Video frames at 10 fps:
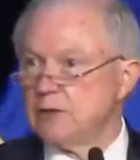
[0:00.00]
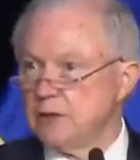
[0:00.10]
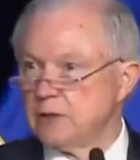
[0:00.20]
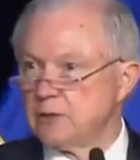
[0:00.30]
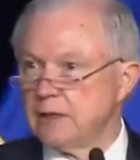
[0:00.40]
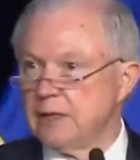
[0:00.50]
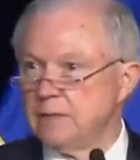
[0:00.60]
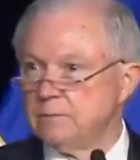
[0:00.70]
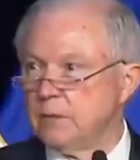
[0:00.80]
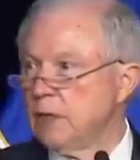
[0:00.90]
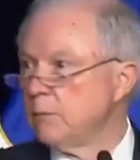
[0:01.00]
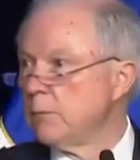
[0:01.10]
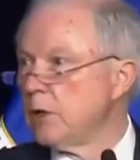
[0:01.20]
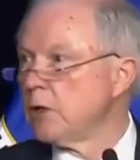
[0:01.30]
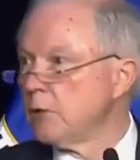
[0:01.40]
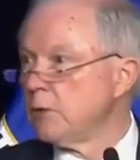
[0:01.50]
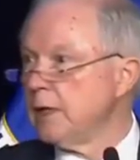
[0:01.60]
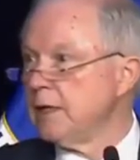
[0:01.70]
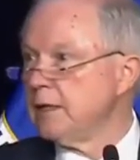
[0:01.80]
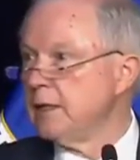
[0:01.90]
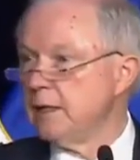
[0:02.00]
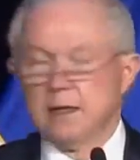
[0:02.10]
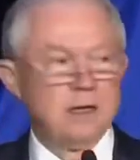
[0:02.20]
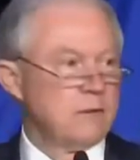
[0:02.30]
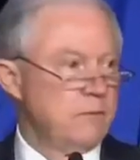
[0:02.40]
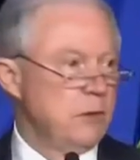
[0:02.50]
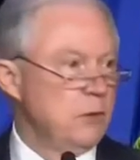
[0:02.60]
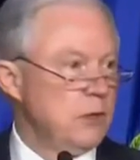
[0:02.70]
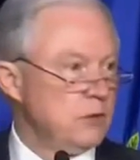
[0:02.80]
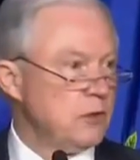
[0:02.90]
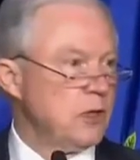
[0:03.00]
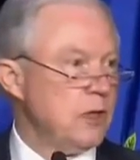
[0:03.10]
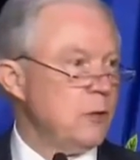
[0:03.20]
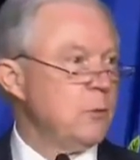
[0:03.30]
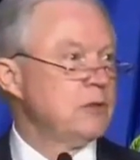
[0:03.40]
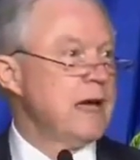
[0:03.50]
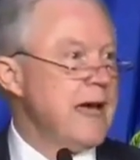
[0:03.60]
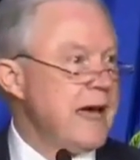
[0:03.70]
spent yet another day taking skin off the